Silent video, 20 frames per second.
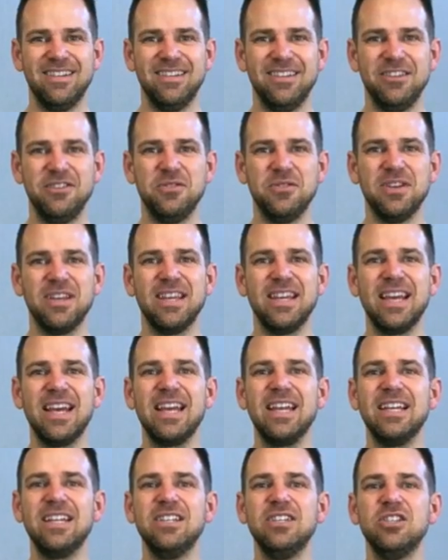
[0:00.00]
You
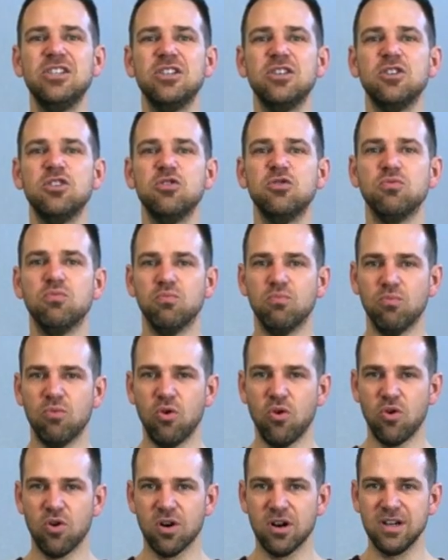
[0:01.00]
engage
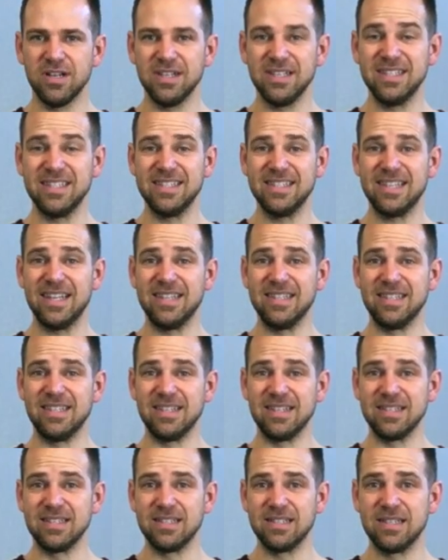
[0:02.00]
more
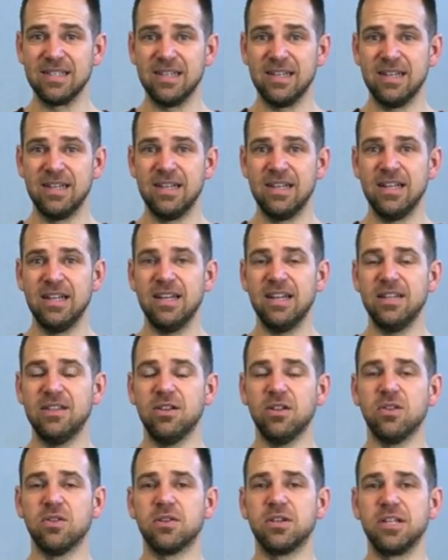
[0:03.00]
senses in the
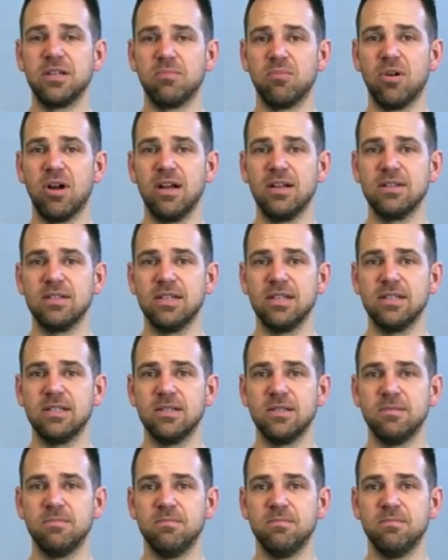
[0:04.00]
learning process.